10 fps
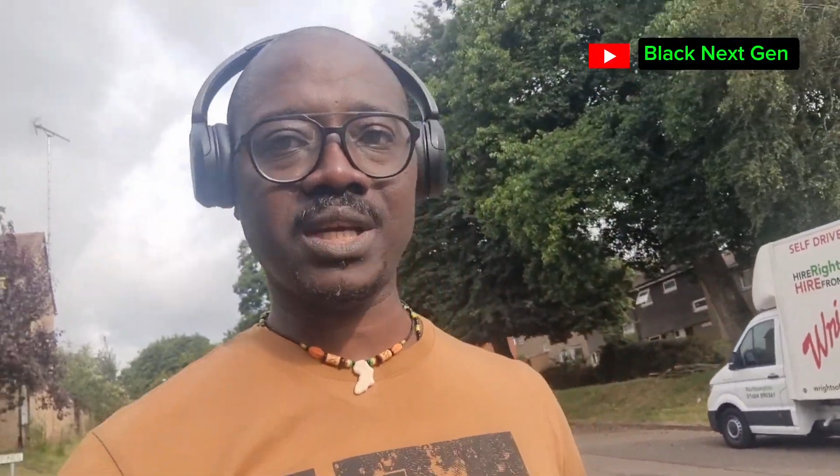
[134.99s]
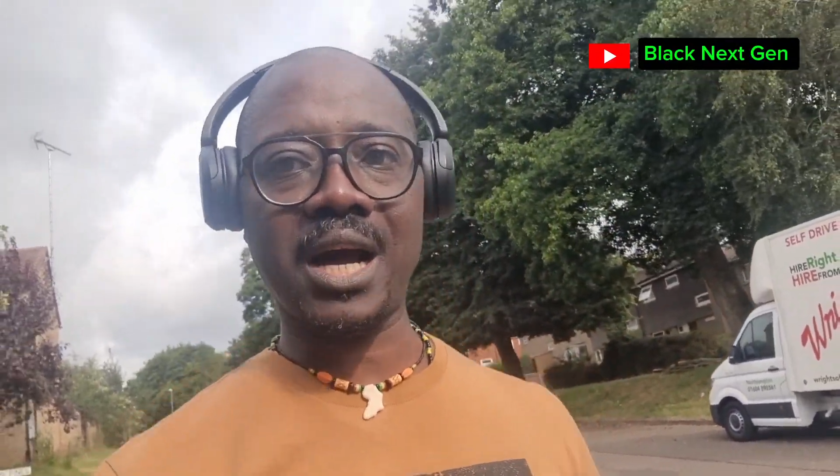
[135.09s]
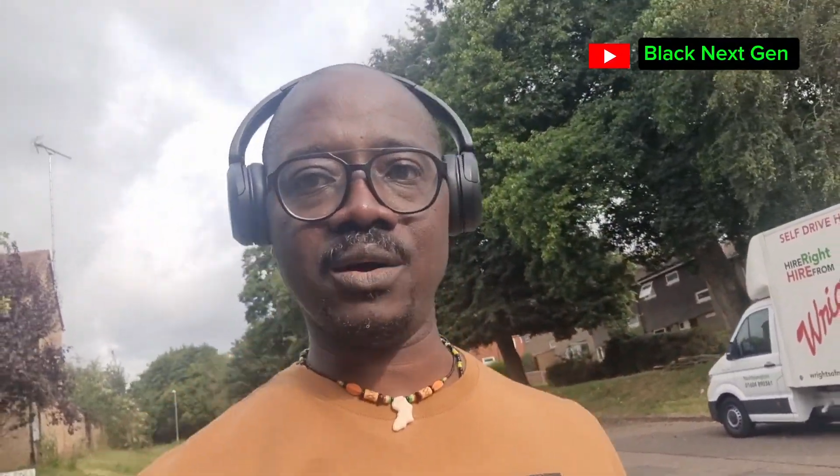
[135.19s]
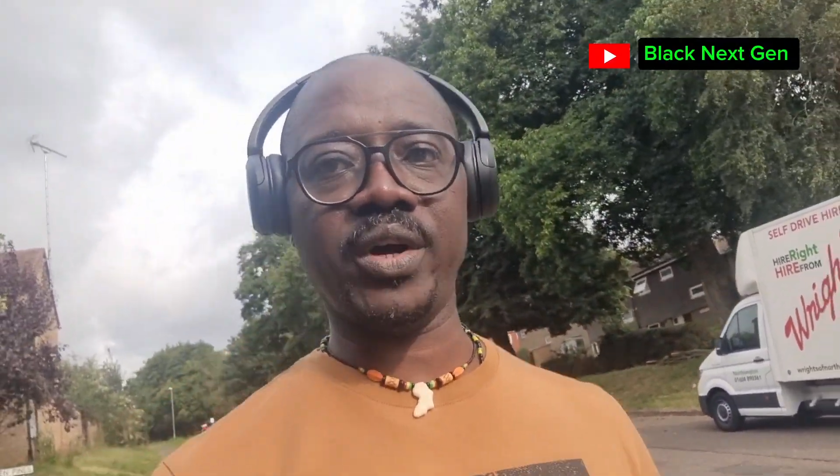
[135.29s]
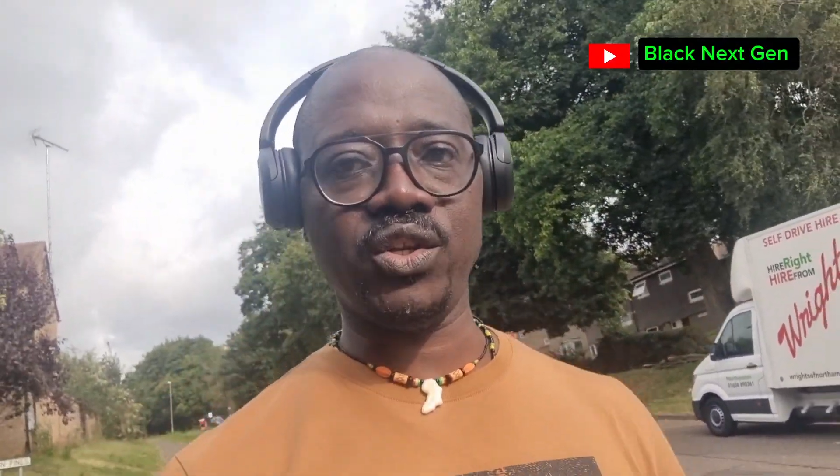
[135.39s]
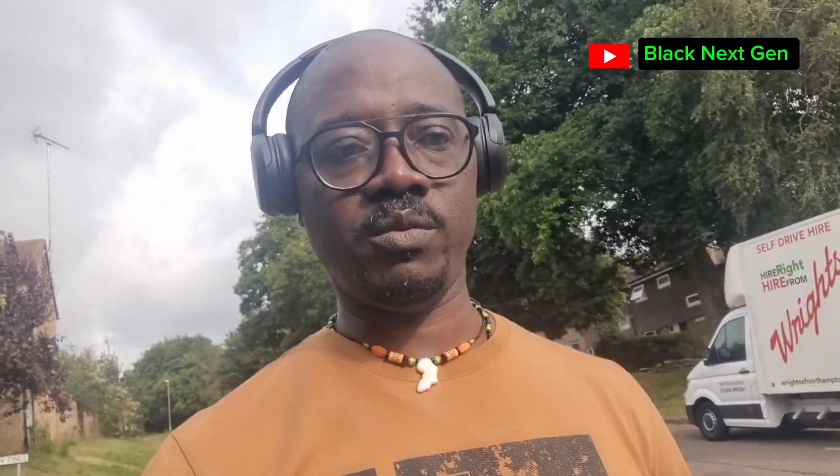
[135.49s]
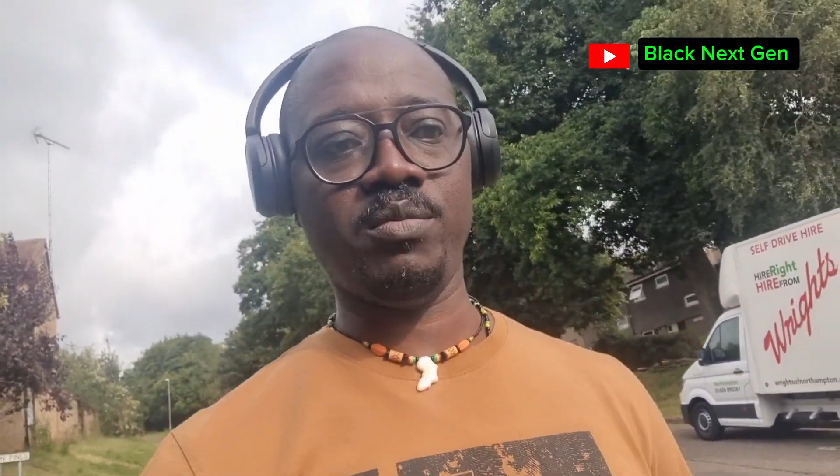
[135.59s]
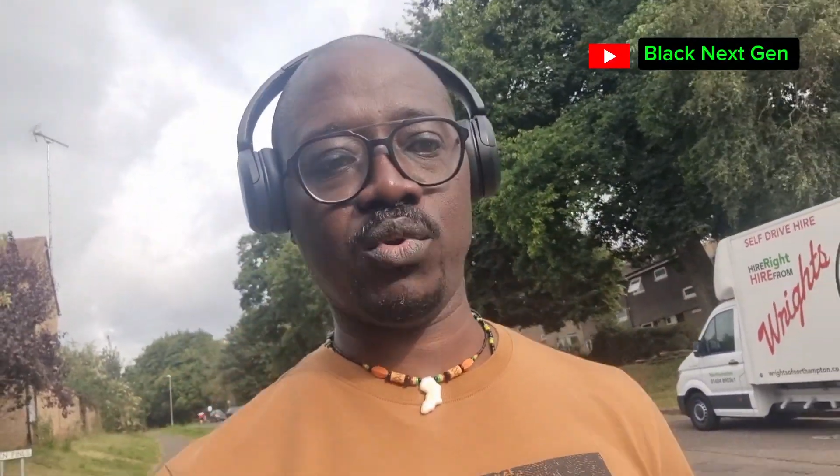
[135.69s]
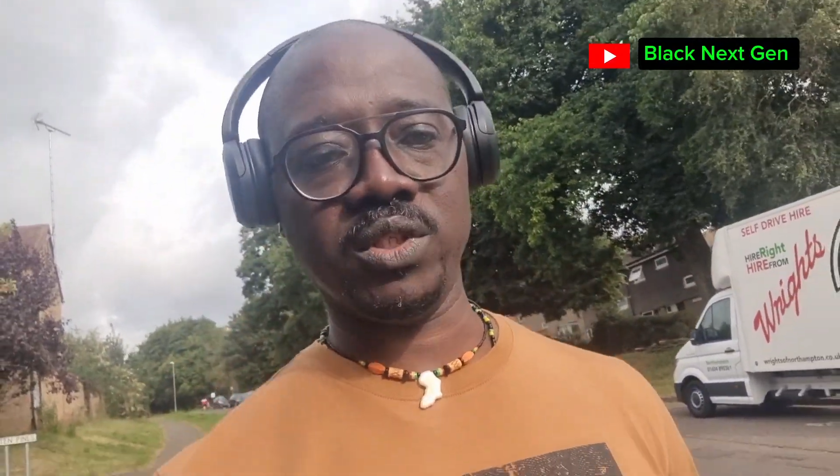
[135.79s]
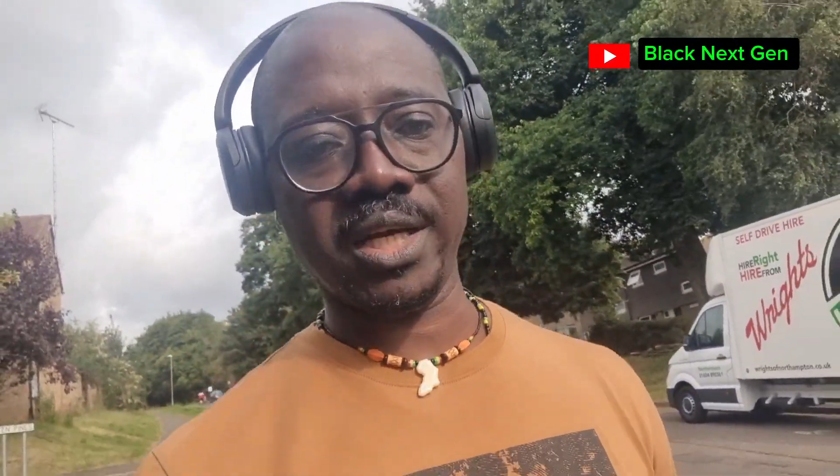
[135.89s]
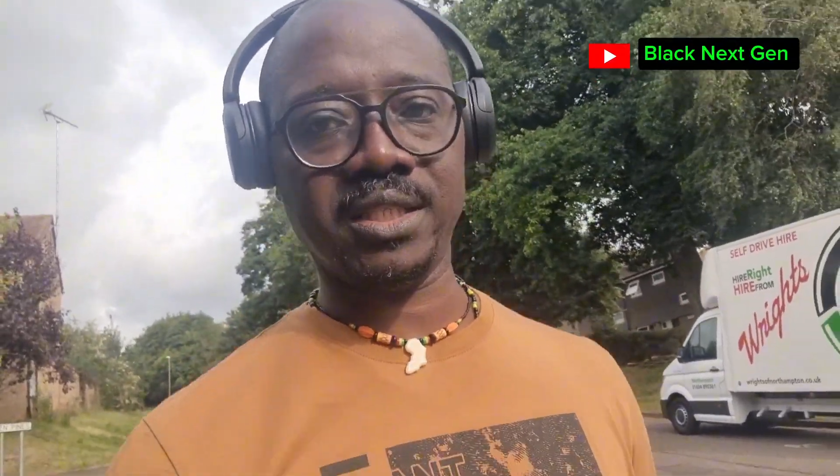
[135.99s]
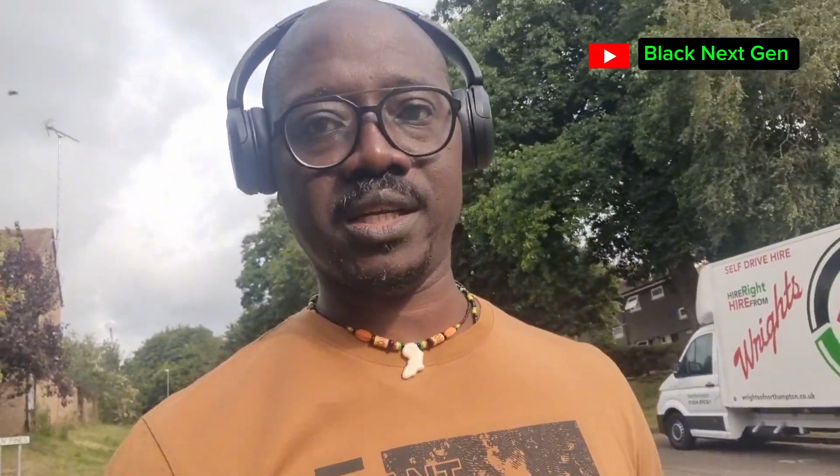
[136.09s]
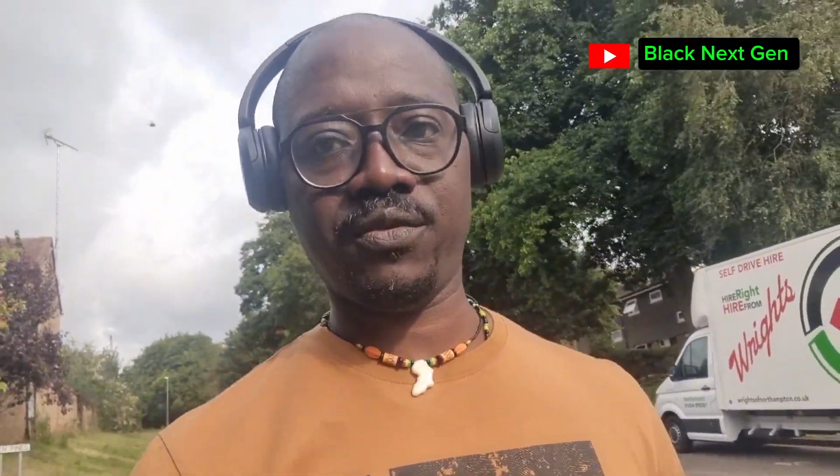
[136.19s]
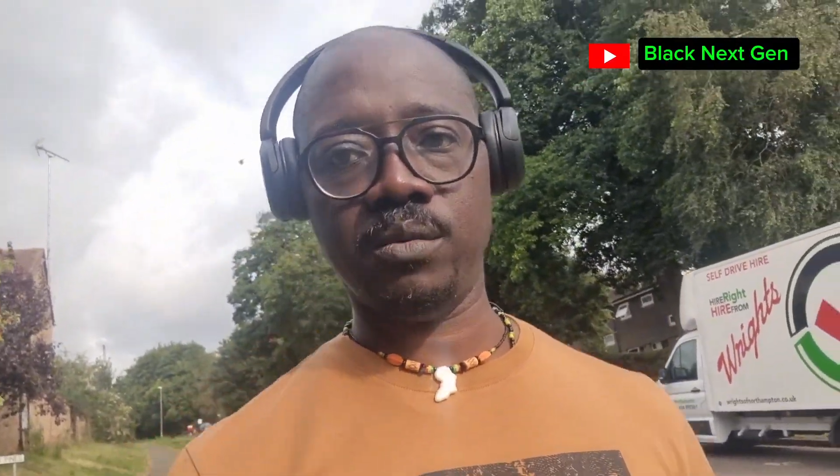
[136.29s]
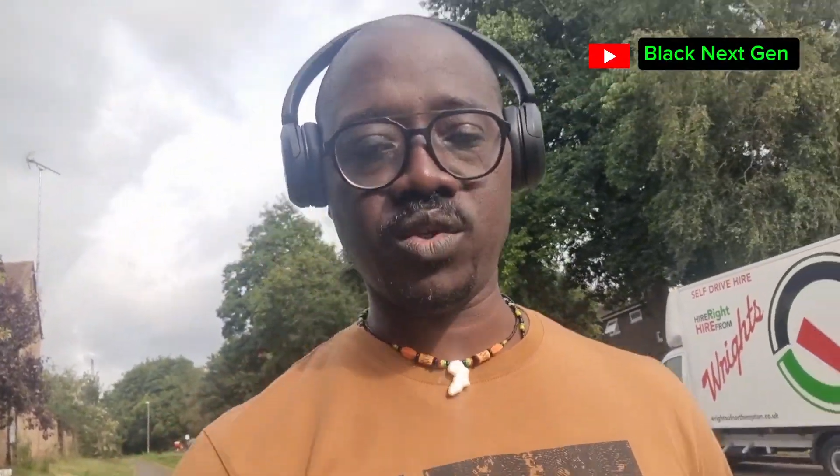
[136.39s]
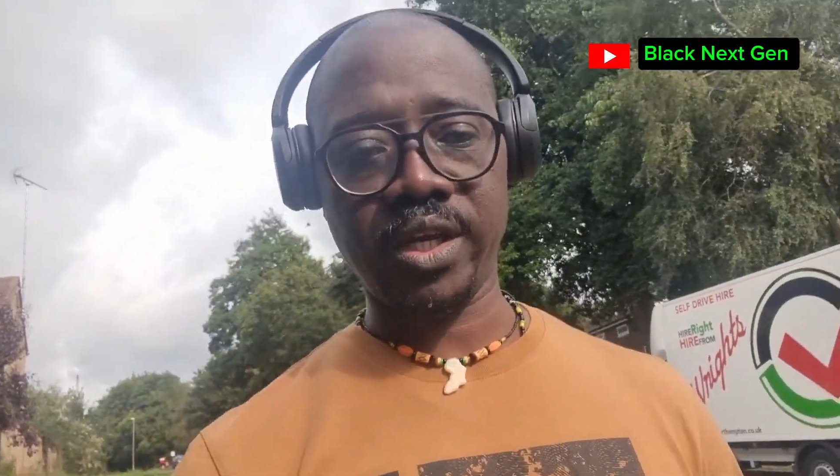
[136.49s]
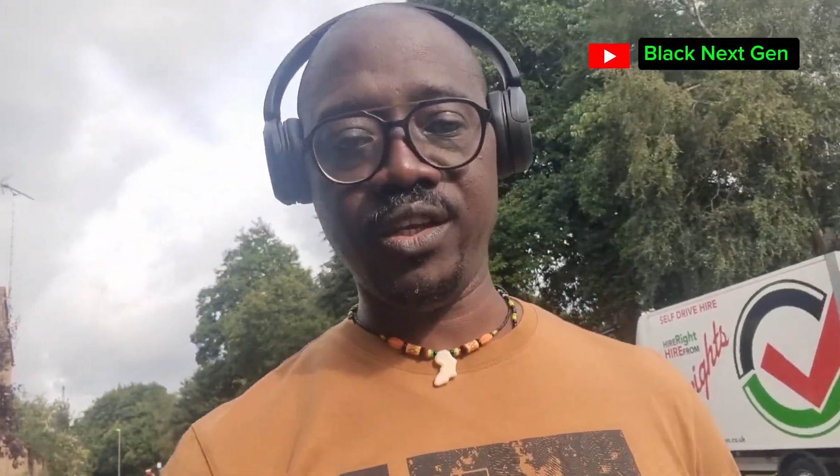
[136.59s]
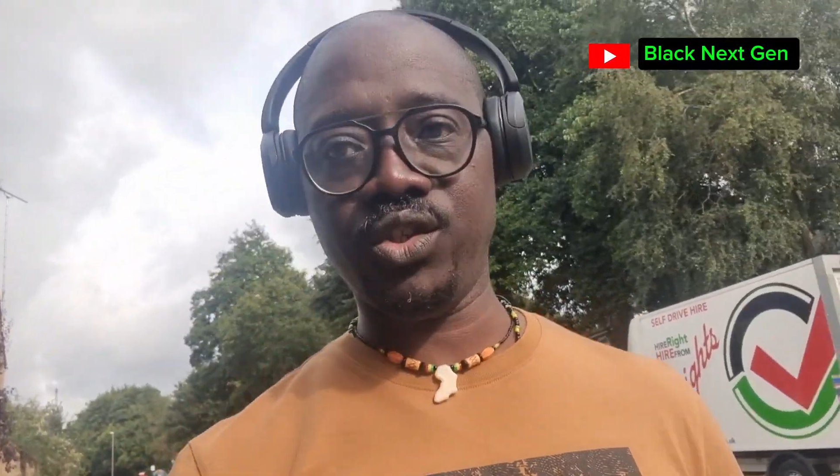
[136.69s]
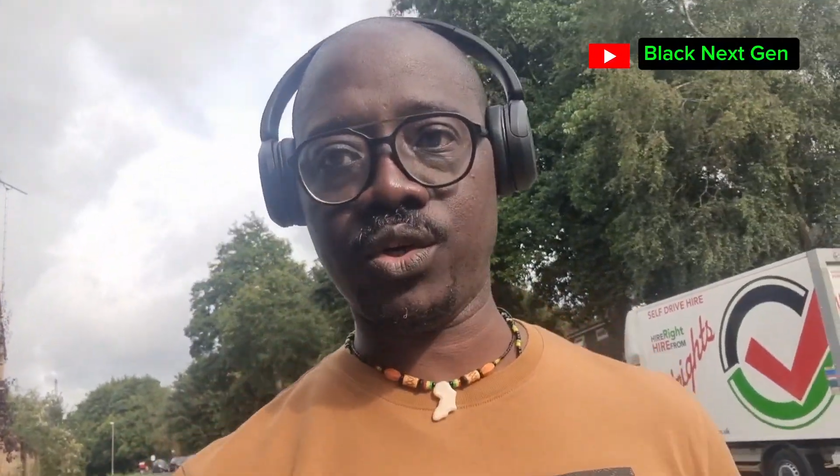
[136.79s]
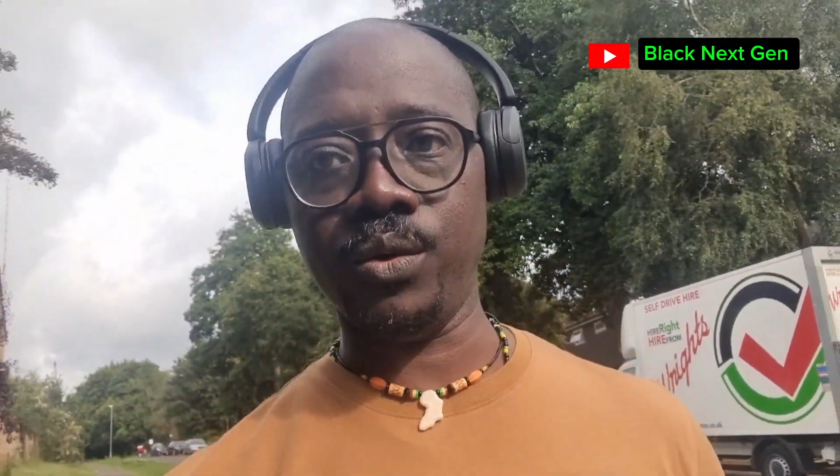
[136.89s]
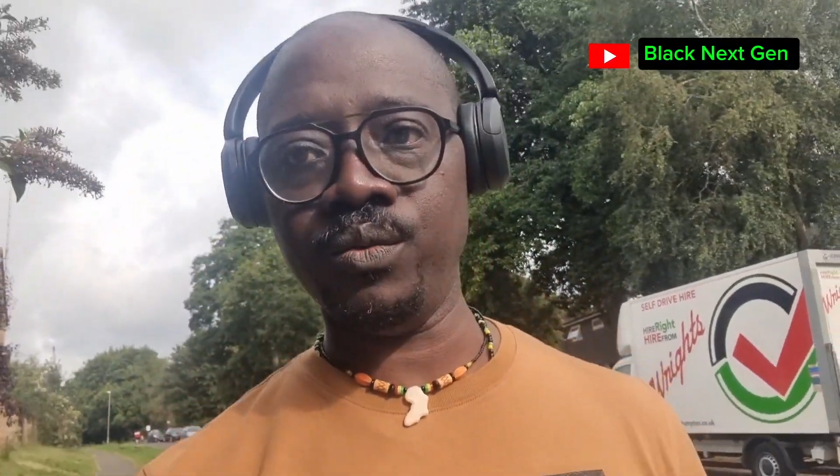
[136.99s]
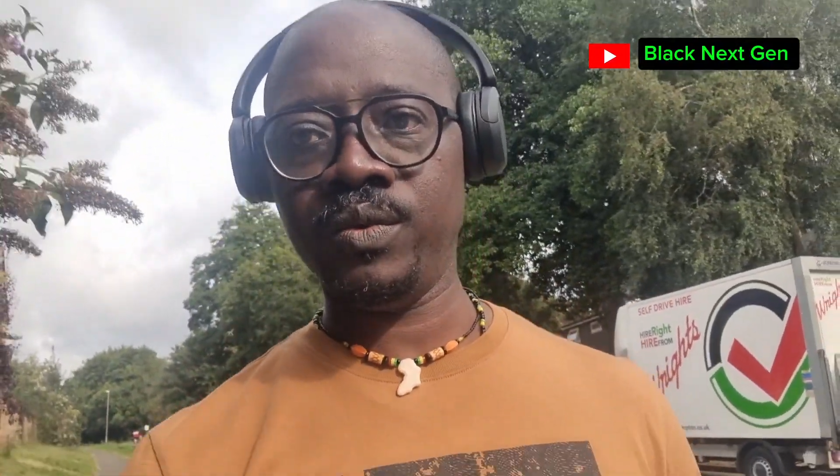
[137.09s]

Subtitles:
are going to be protected from in school.